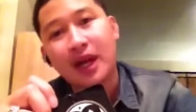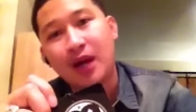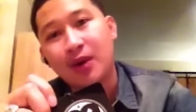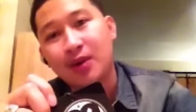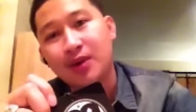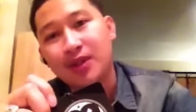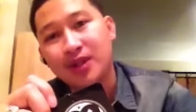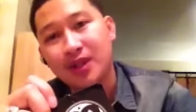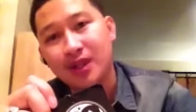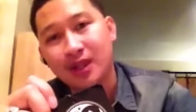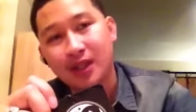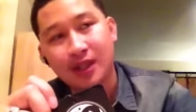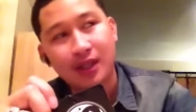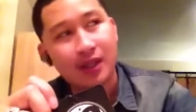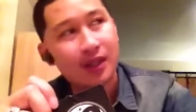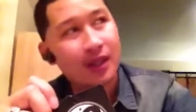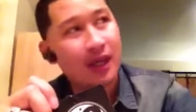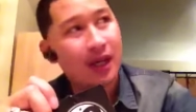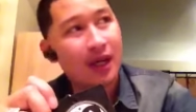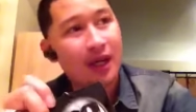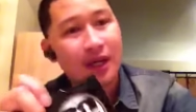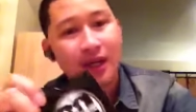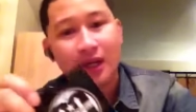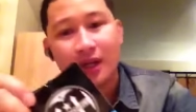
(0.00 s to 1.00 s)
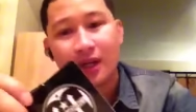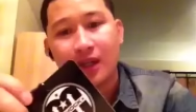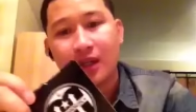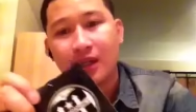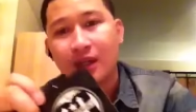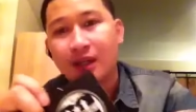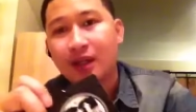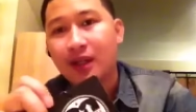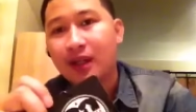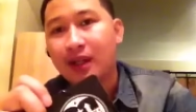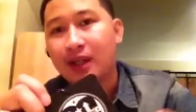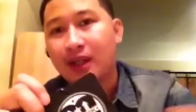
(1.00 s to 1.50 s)
I was
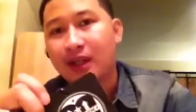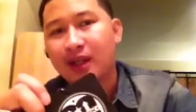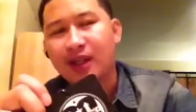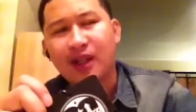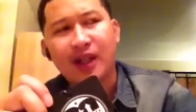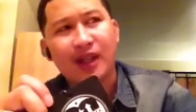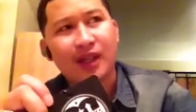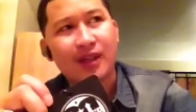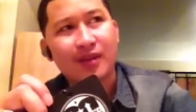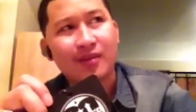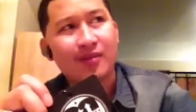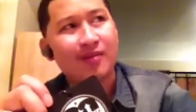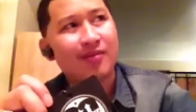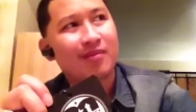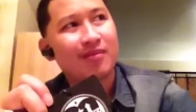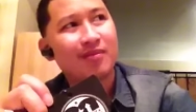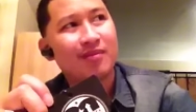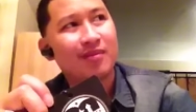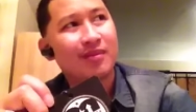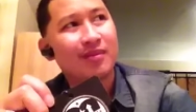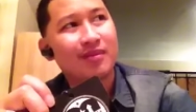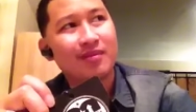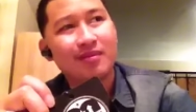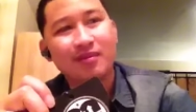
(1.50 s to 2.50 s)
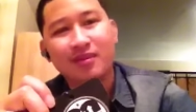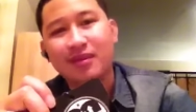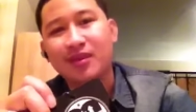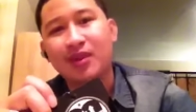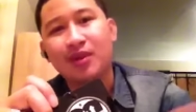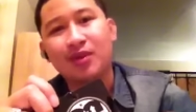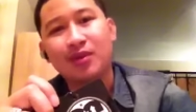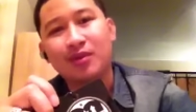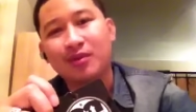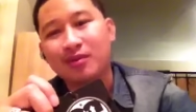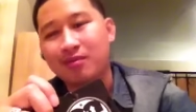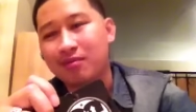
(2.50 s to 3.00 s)
in like
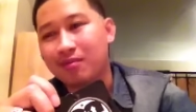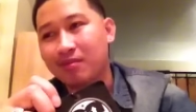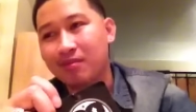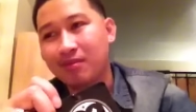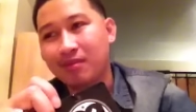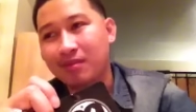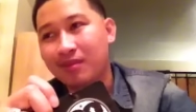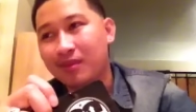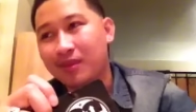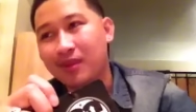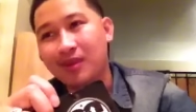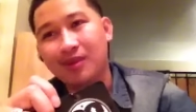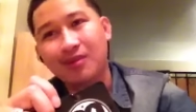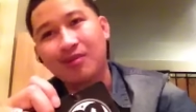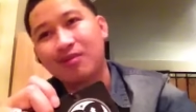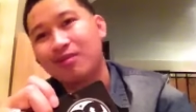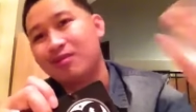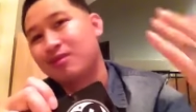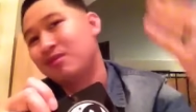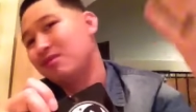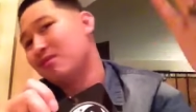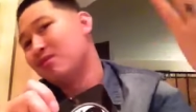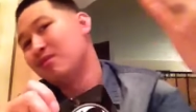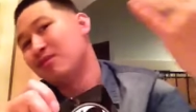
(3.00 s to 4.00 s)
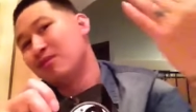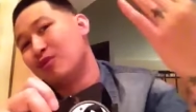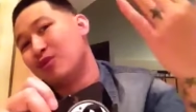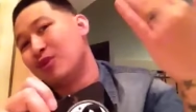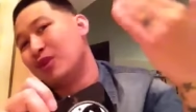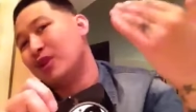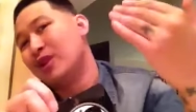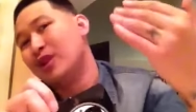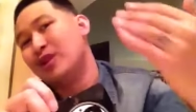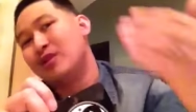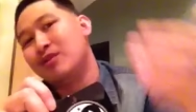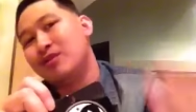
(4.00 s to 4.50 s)
the
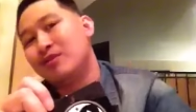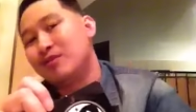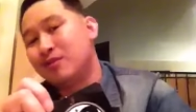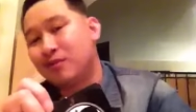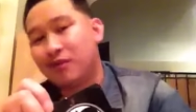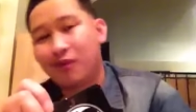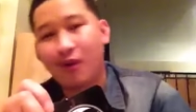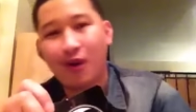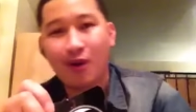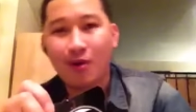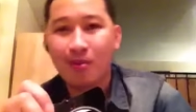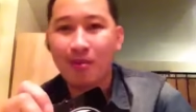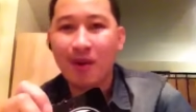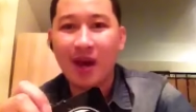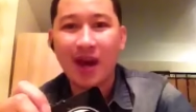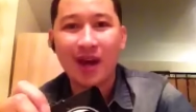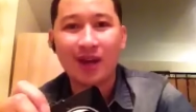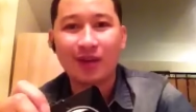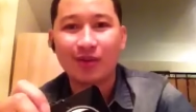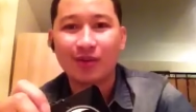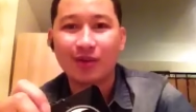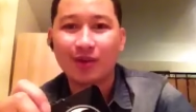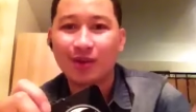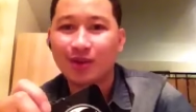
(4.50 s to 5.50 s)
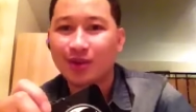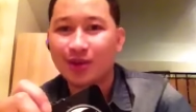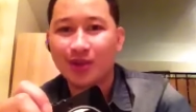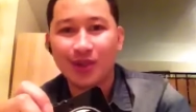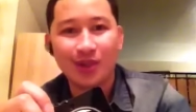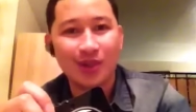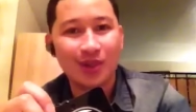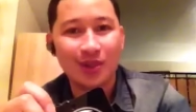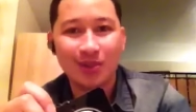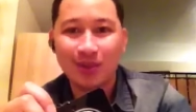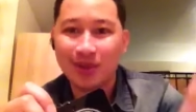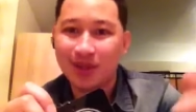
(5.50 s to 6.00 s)
really far back row,
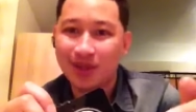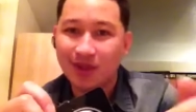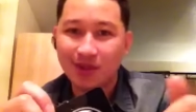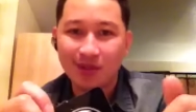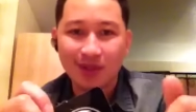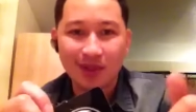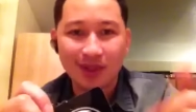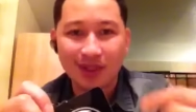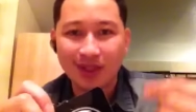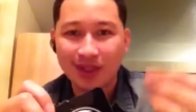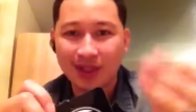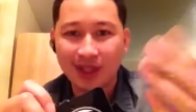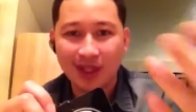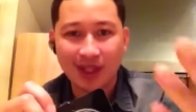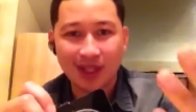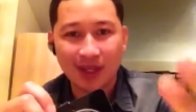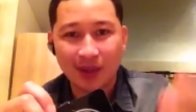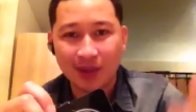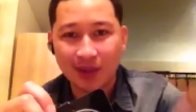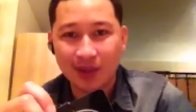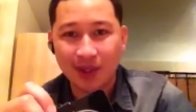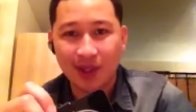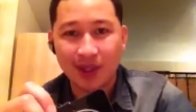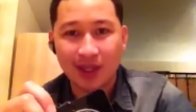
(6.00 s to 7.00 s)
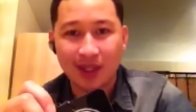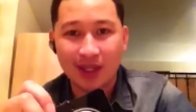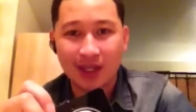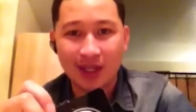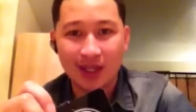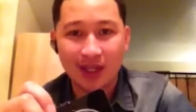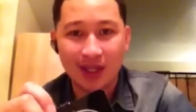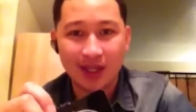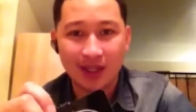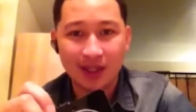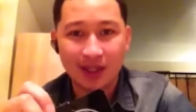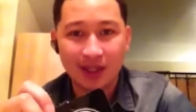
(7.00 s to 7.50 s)
so it wasn't really like I was gonna get
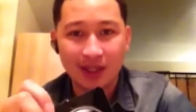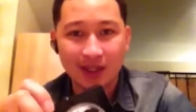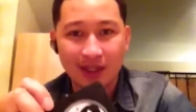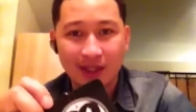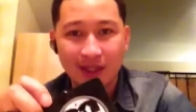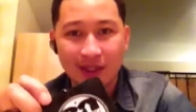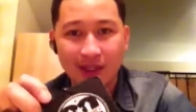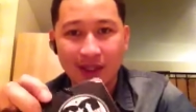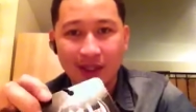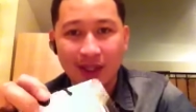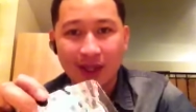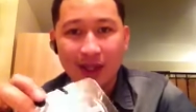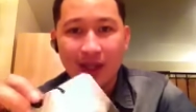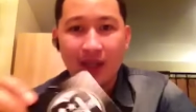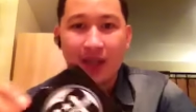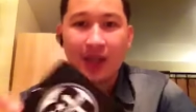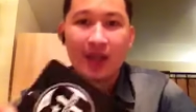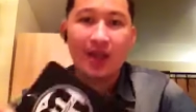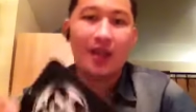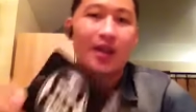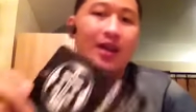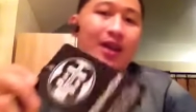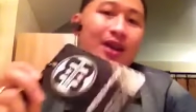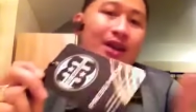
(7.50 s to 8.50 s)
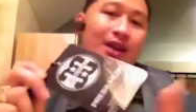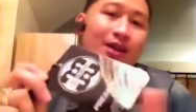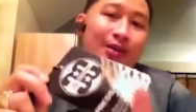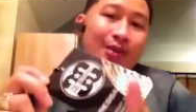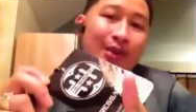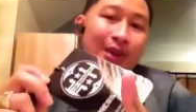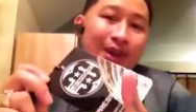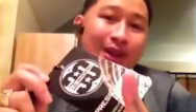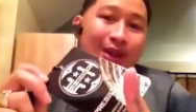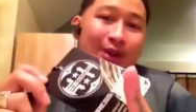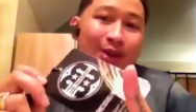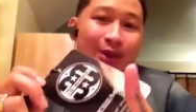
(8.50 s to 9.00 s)
anything good.
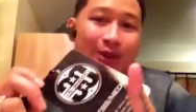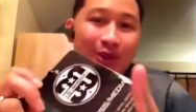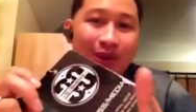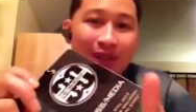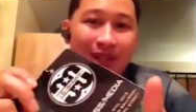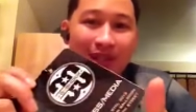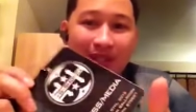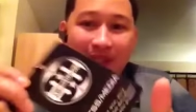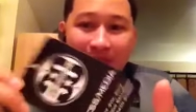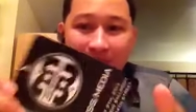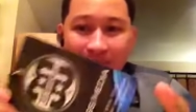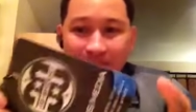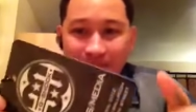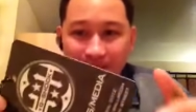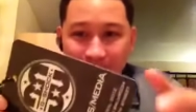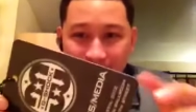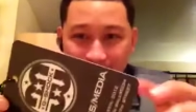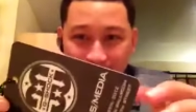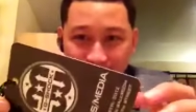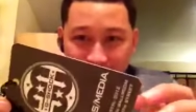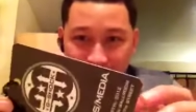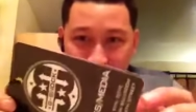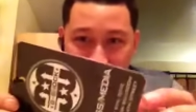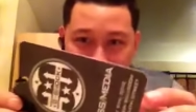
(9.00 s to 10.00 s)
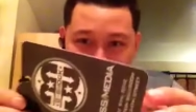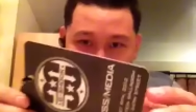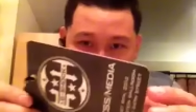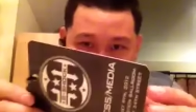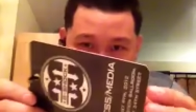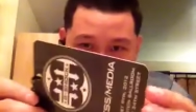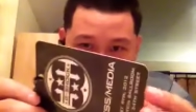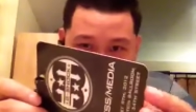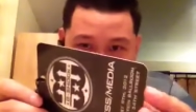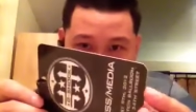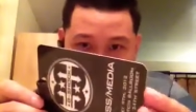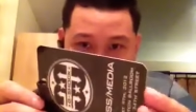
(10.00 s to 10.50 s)
Really cool thing.
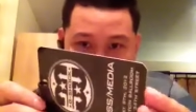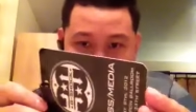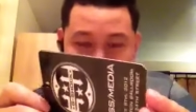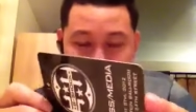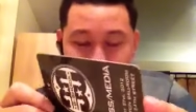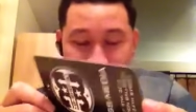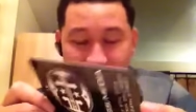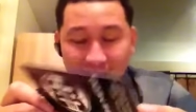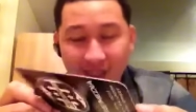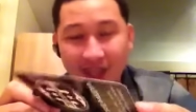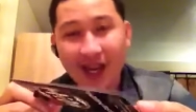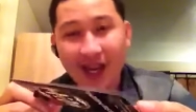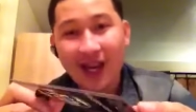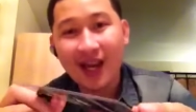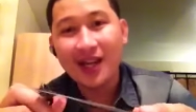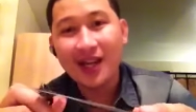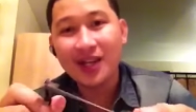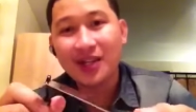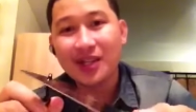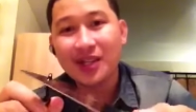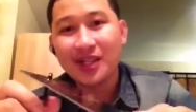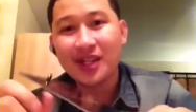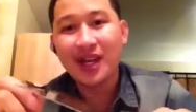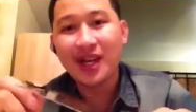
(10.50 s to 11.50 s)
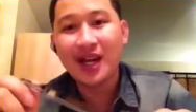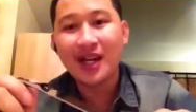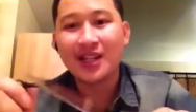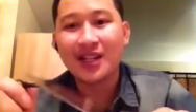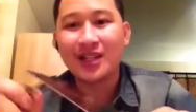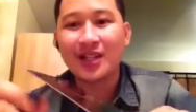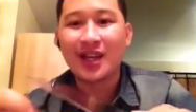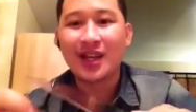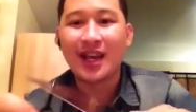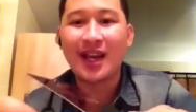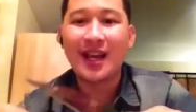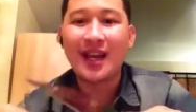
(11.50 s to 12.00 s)
I actually got
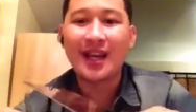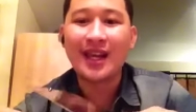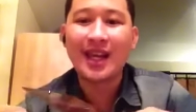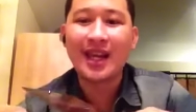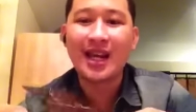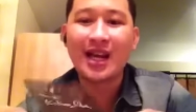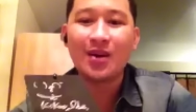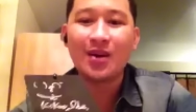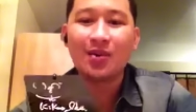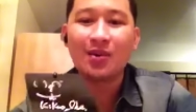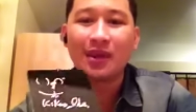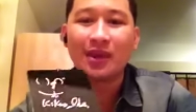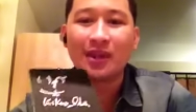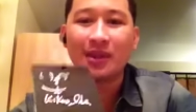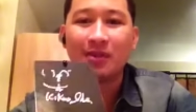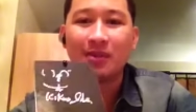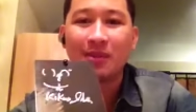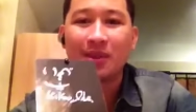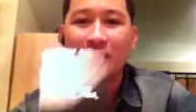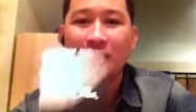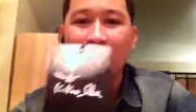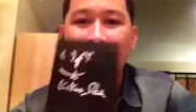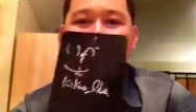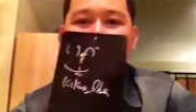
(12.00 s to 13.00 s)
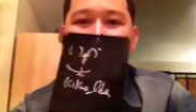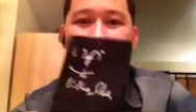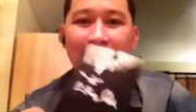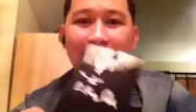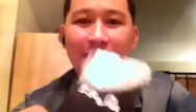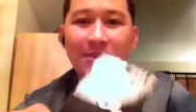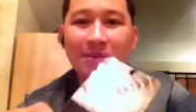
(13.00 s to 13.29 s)
to hang out with Mr.